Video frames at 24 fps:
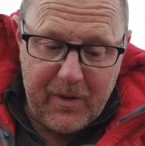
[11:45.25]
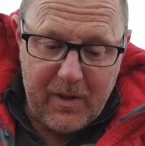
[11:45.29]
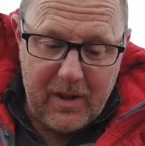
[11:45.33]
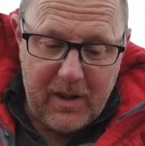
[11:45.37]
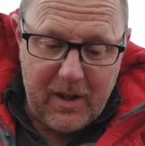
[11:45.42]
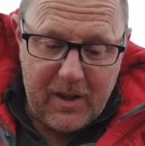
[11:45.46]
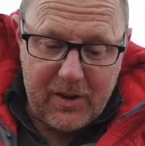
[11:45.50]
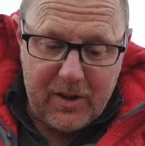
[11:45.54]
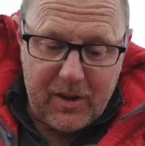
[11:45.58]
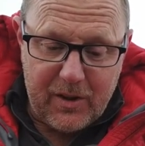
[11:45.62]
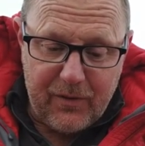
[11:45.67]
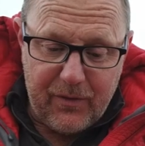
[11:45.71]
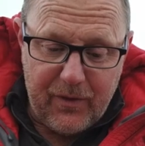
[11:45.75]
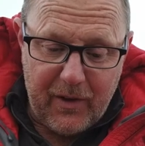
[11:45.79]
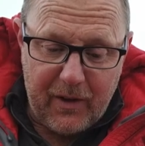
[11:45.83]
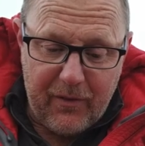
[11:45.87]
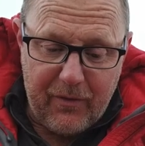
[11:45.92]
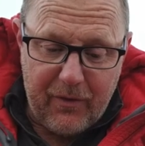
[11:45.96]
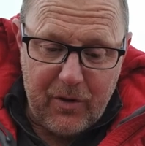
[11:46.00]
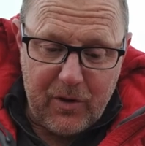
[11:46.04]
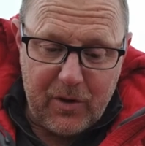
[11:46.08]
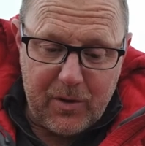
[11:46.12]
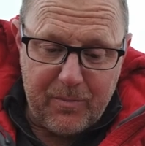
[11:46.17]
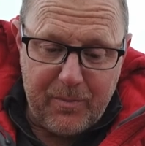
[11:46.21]
let's just flick
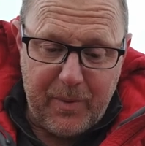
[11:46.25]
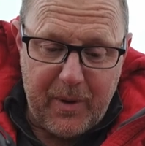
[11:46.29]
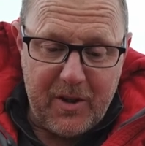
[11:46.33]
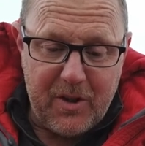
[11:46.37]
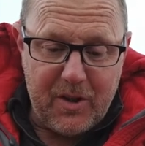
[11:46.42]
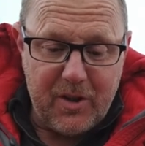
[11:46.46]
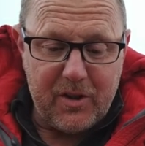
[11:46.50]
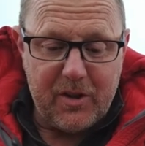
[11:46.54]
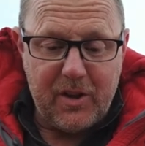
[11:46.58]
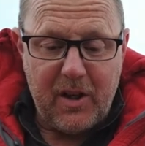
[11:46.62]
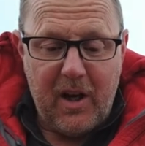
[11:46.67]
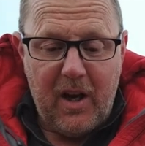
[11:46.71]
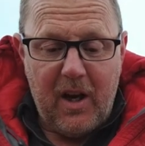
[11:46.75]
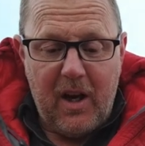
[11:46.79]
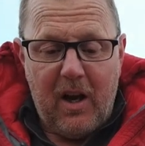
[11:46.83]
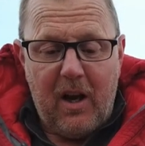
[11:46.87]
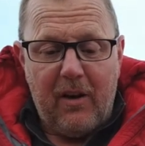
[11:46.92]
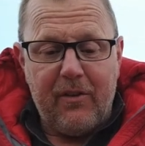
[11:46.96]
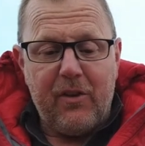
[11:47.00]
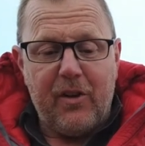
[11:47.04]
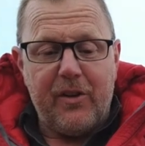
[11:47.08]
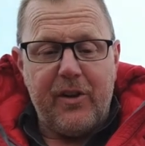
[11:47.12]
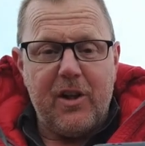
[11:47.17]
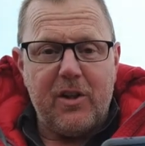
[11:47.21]
through some pictures
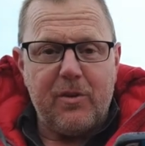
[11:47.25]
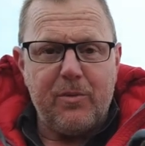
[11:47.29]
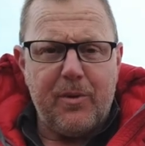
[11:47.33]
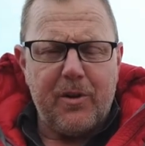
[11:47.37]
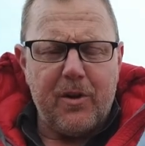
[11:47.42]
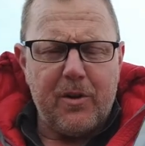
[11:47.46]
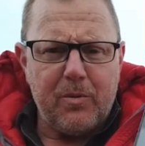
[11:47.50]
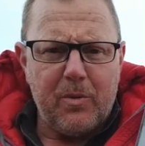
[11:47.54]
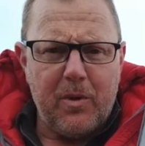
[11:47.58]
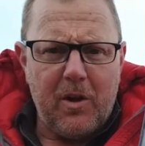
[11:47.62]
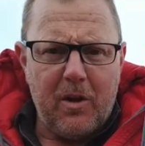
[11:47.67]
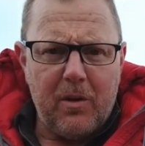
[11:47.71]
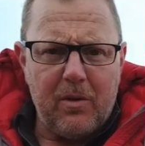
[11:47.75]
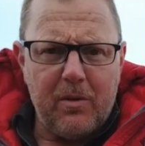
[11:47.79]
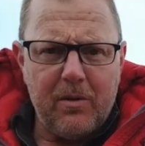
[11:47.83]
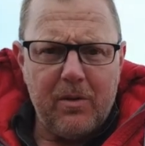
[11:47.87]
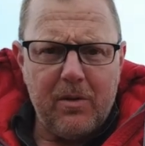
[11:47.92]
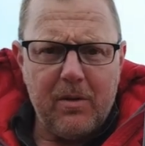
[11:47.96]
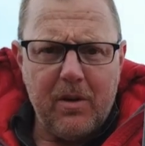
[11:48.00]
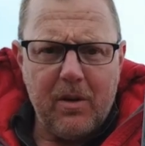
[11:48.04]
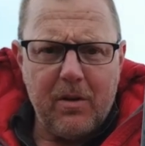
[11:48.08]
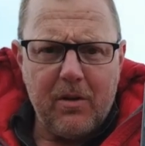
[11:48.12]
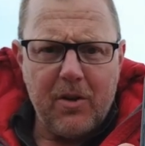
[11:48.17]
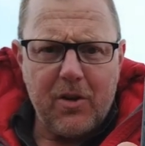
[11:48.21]
I've got this one as well
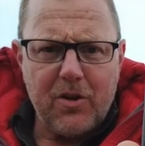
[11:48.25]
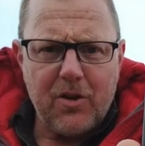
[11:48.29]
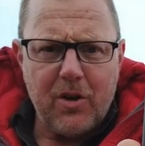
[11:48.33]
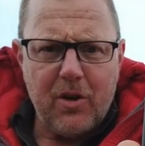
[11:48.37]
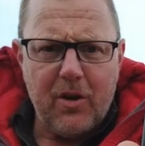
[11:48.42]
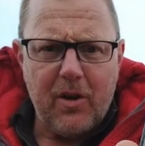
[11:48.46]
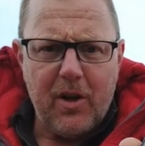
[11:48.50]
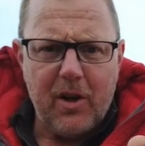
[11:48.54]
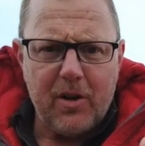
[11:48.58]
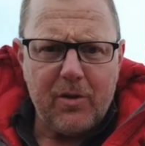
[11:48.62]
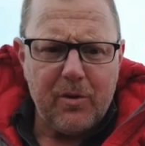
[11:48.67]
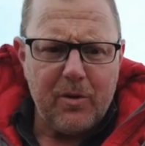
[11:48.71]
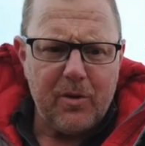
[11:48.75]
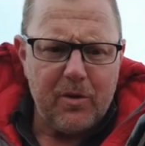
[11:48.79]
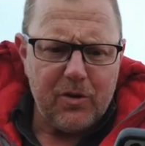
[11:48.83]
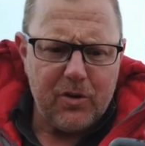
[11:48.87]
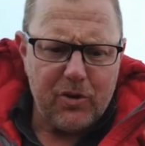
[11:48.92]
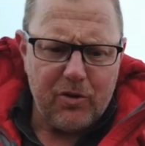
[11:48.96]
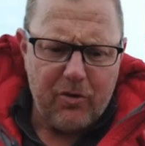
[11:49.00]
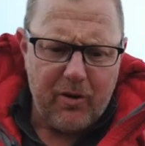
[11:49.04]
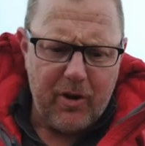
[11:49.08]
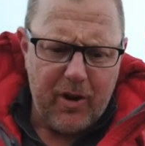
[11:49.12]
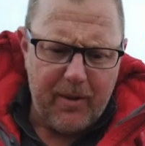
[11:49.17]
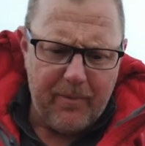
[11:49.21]
I'm going to show you this one on
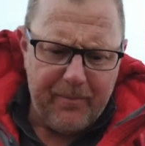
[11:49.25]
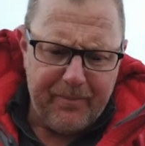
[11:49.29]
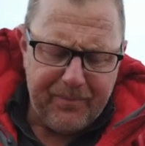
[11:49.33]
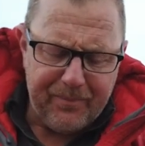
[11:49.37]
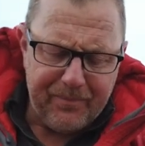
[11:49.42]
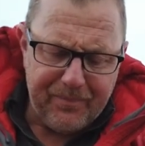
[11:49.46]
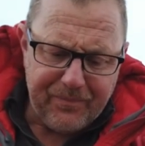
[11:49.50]
screen